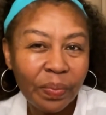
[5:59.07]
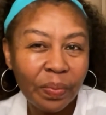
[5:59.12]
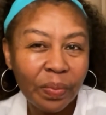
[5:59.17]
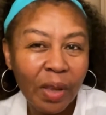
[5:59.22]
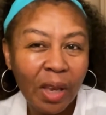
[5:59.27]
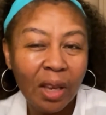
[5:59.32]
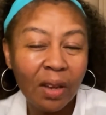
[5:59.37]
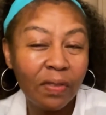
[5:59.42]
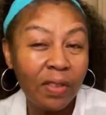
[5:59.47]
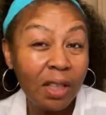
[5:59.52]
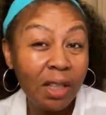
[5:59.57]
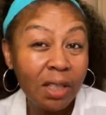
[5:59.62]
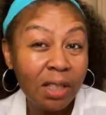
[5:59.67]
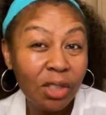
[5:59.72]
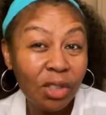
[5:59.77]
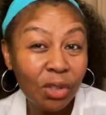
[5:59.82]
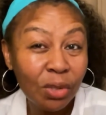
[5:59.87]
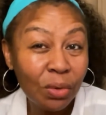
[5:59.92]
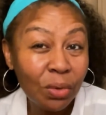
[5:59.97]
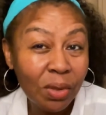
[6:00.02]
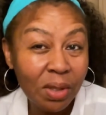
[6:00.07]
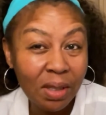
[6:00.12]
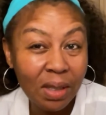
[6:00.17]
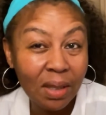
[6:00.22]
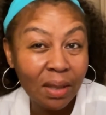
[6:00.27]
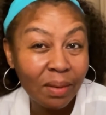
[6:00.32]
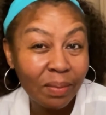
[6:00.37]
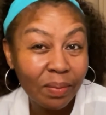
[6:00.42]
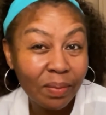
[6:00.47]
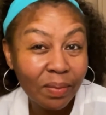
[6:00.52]
if little Susie
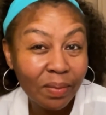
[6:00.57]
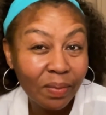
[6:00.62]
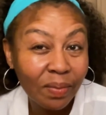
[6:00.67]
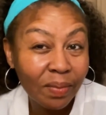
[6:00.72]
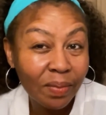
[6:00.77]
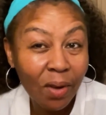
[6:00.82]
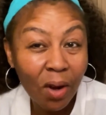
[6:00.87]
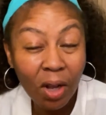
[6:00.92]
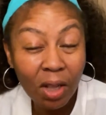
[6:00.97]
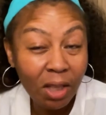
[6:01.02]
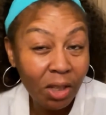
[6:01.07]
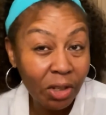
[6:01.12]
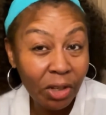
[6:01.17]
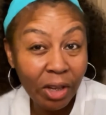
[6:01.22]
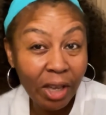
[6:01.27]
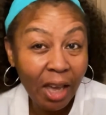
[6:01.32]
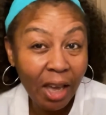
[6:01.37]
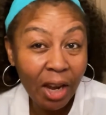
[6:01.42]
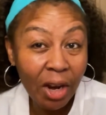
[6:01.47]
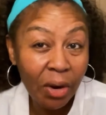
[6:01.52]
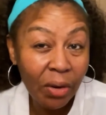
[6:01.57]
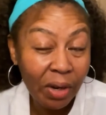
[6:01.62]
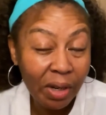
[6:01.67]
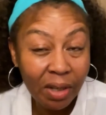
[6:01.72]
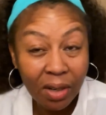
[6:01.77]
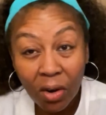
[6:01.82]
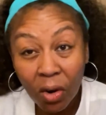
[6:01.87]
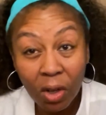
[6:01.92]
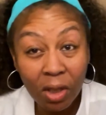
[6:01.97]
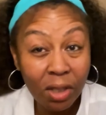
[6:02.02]
or little Karen
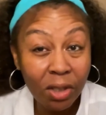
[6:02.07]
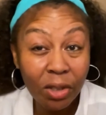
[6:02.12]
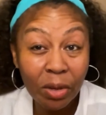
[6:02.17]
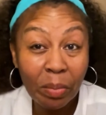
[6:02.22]
or little